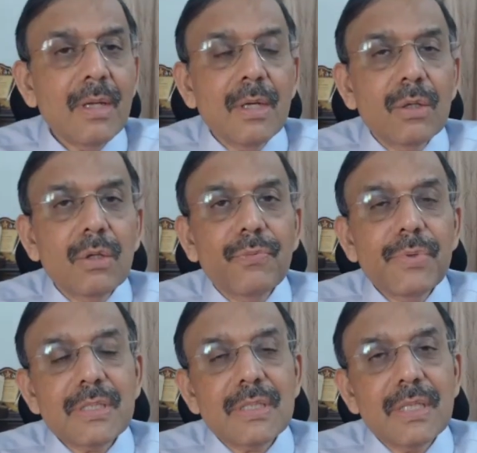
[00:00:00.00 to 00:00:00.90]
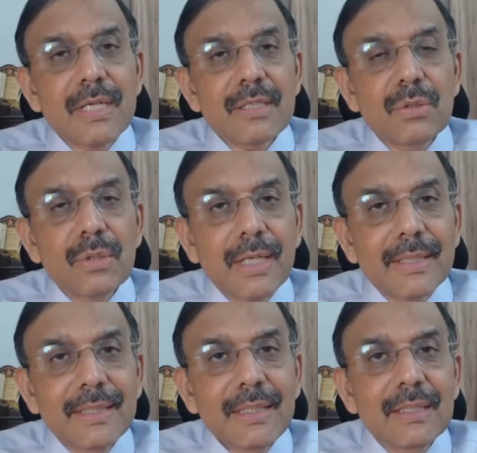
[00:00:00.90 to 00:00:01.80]
Now first let us look at
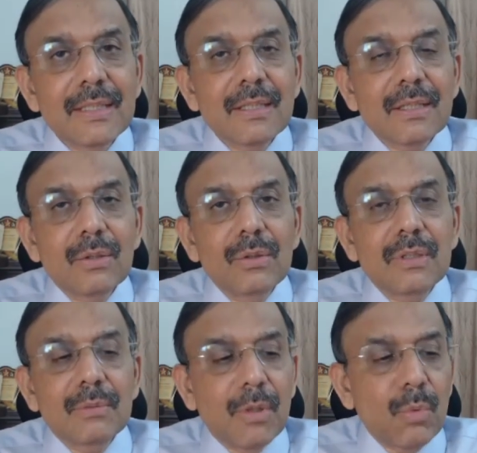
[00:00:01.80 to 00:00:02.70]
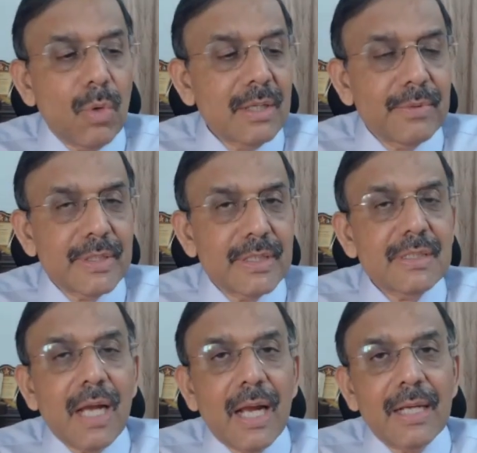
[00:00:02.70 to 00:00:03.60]
the goal number 1, which is
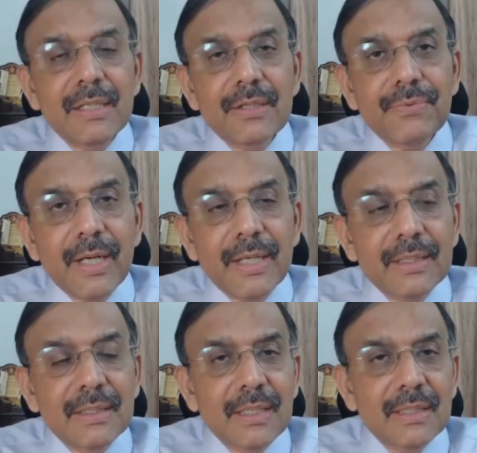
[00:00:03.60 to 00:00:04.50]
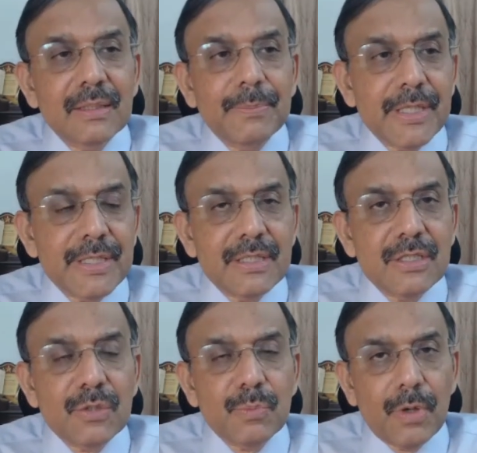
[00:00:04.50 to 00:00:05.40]
identifying the
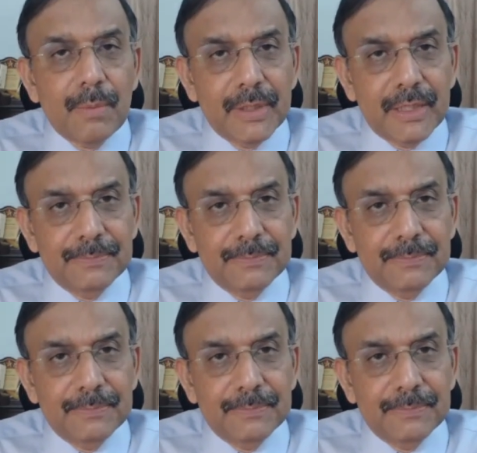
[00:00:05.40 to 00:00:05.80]
patients properly.